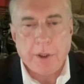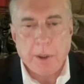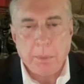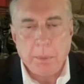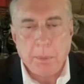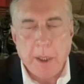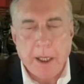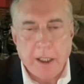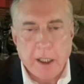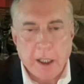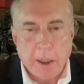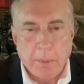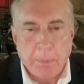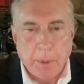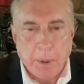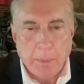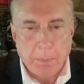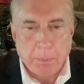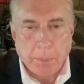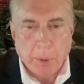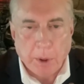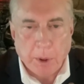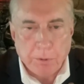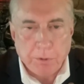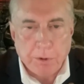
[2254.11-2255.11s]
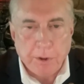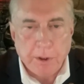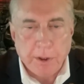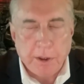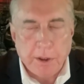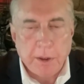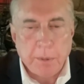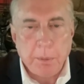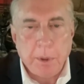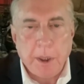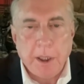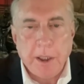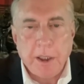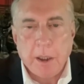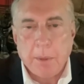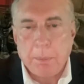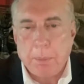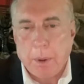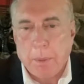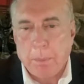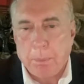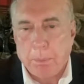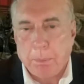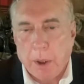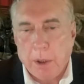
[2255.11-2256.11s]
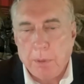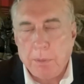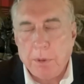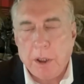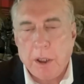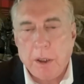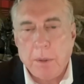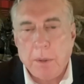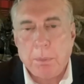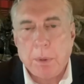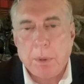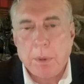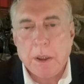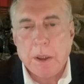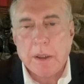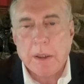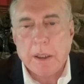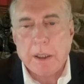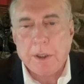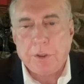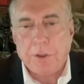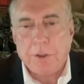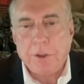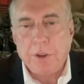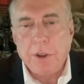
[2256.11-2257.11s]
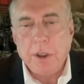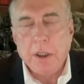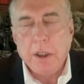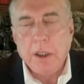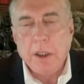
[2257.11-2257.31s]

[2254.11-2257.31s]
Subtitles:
It may not be perfect, it may not be permanent, but let's